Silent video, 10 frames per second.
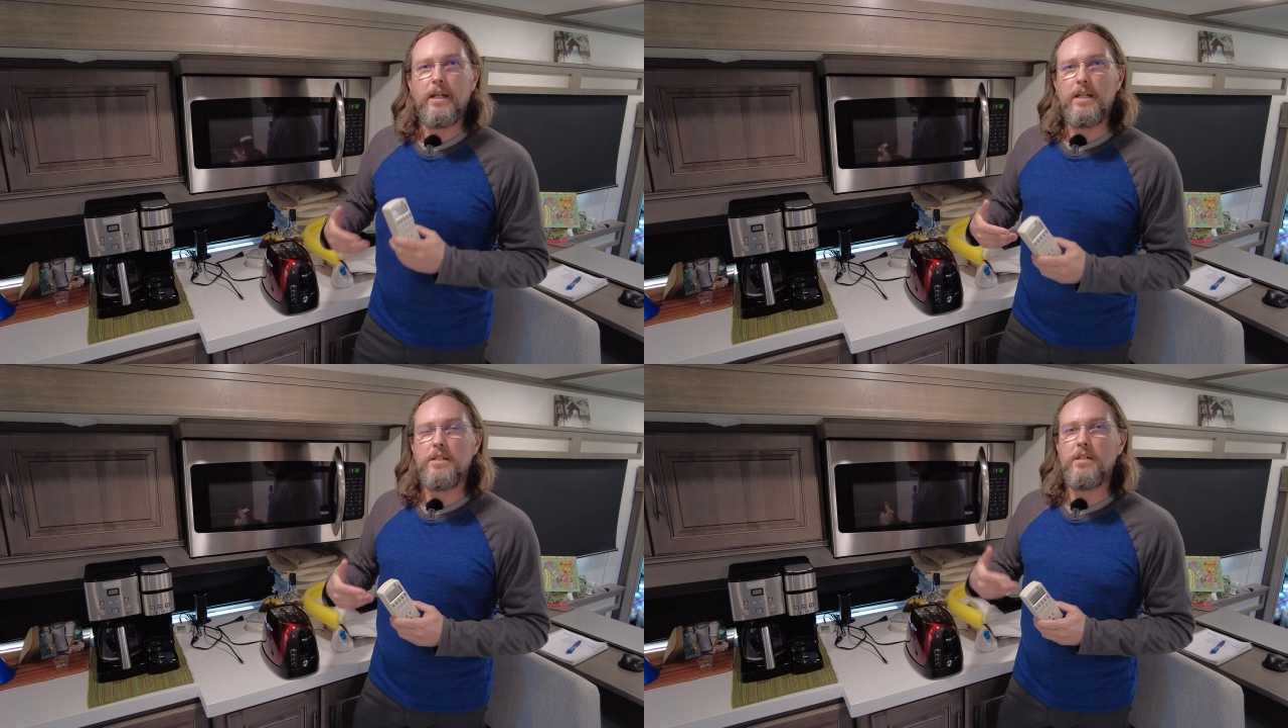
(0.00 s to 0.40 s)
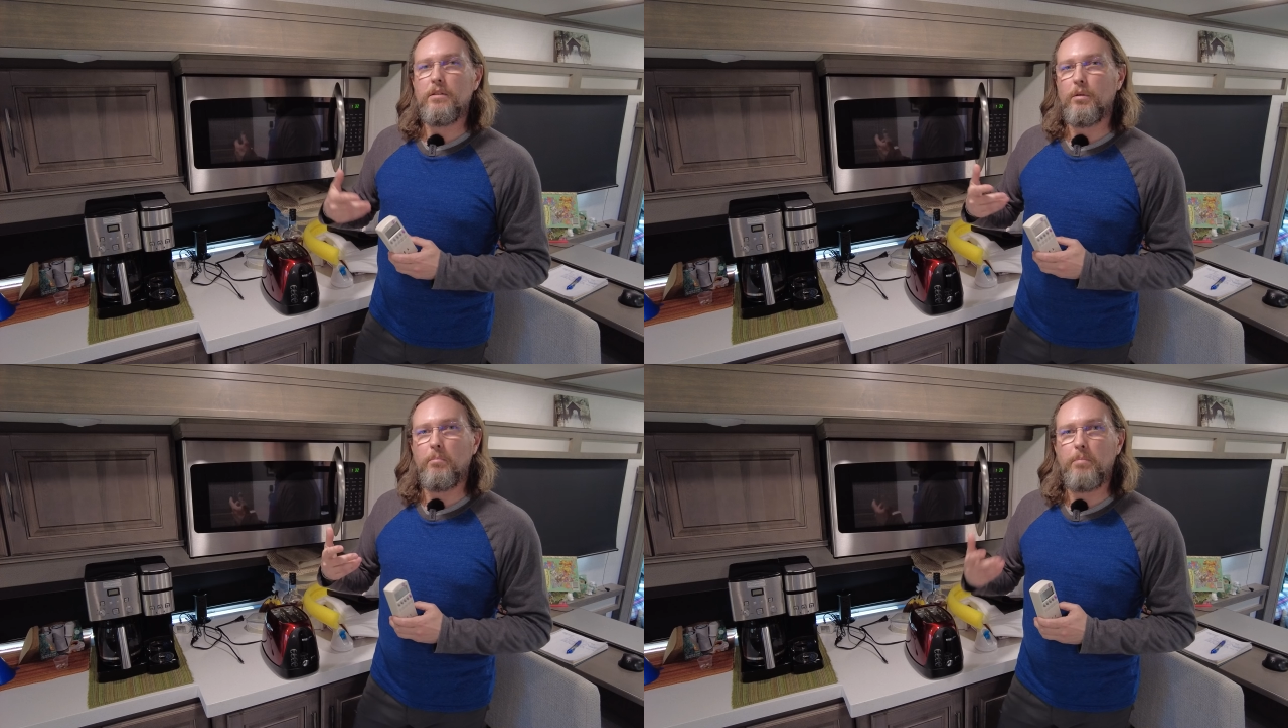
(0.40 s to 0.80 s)

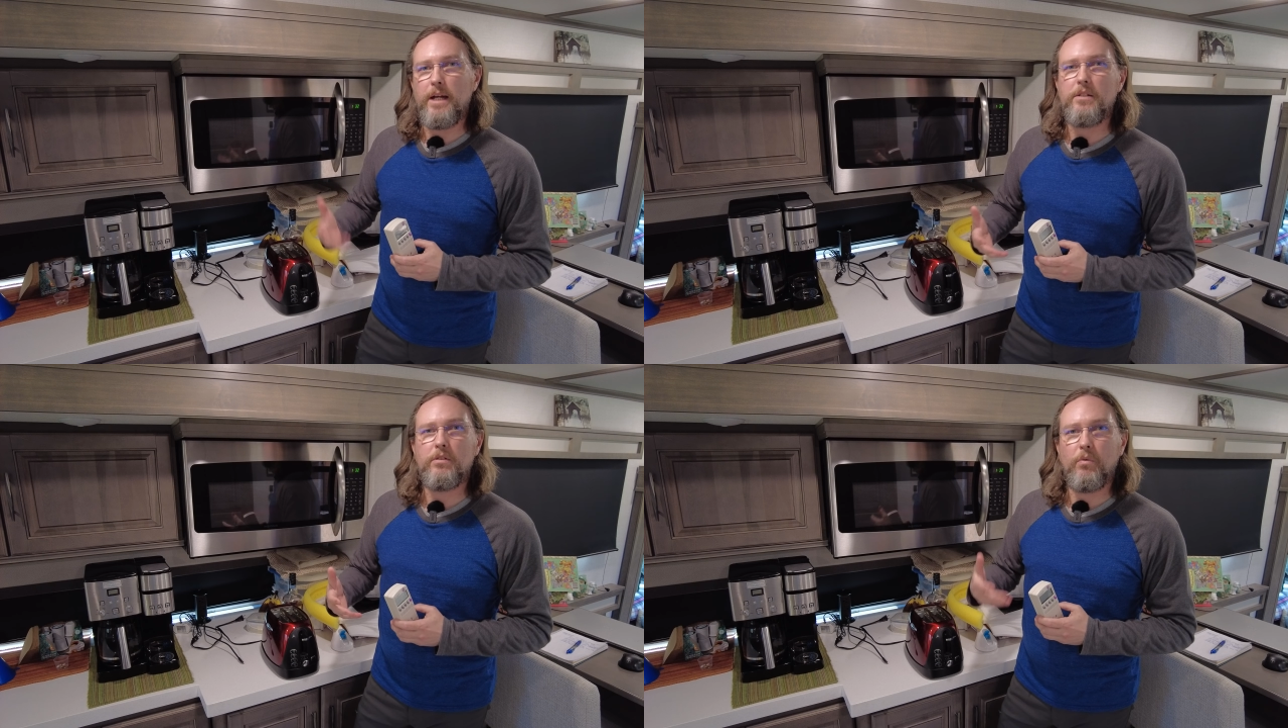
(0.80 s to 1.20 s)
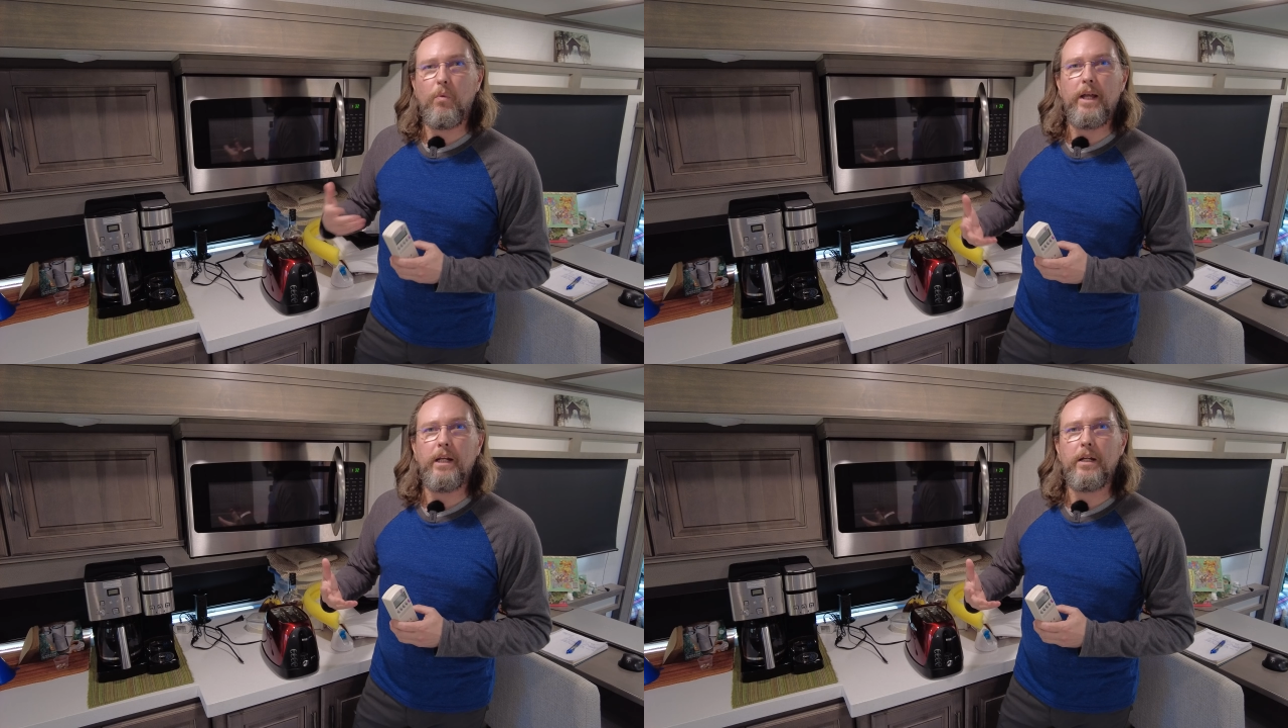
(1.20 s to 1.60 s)
isn't the best
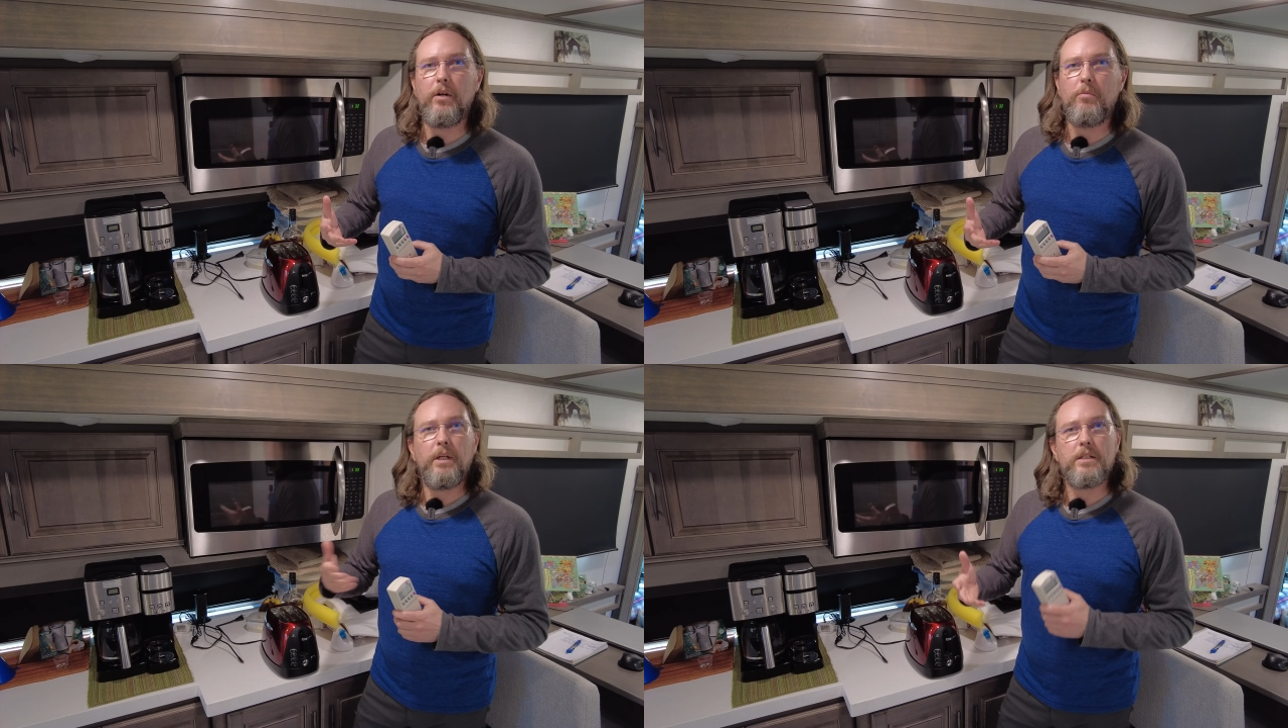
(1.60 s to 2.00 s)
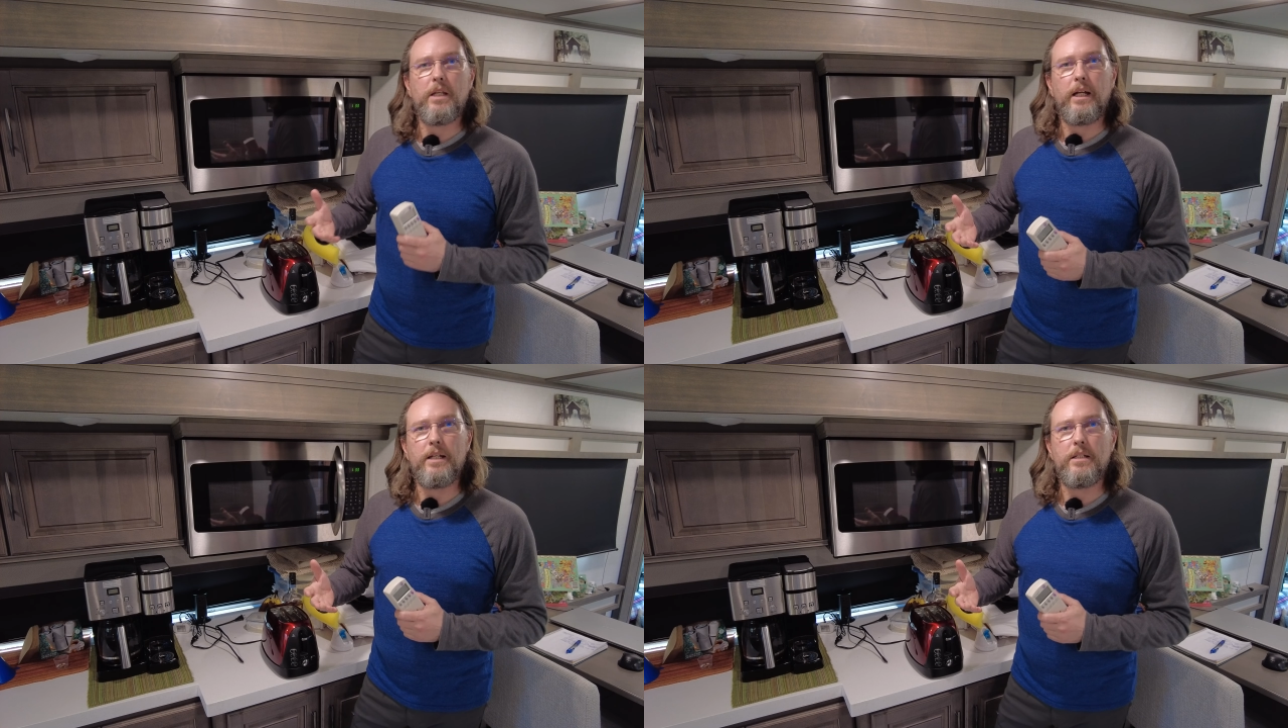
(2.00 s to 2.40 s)
way to go, because
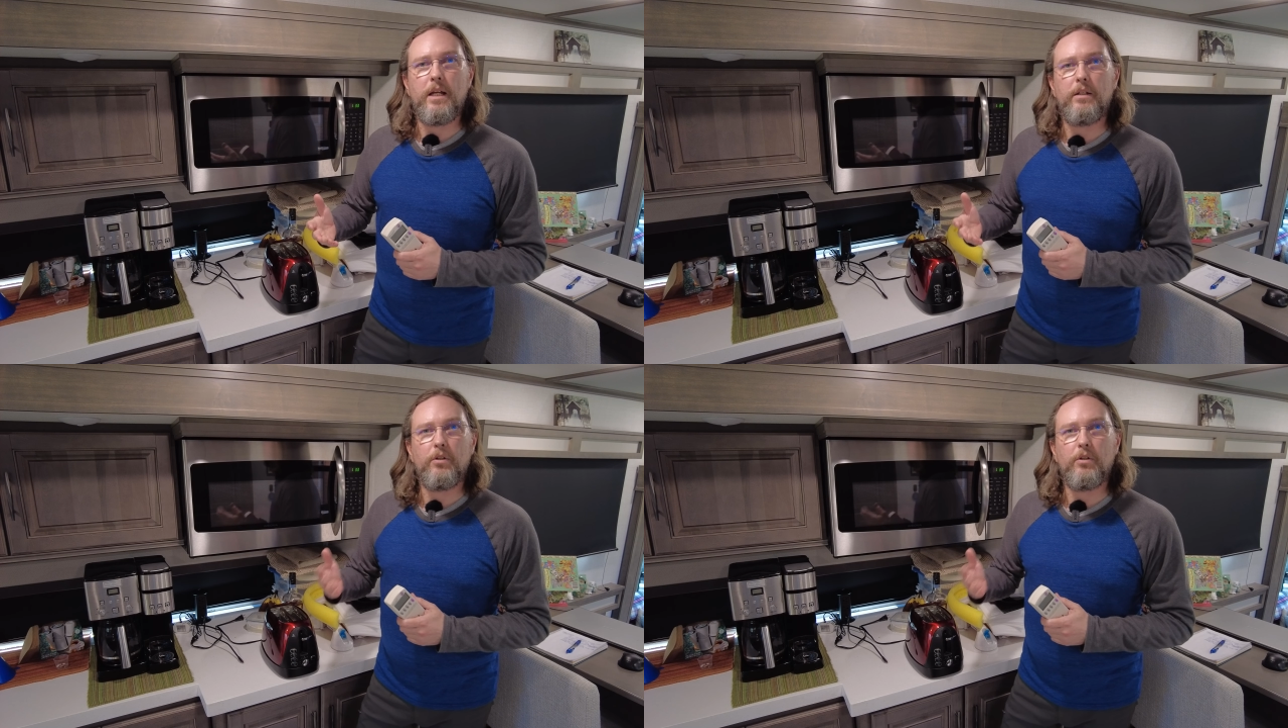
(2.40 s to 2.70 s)
like I said,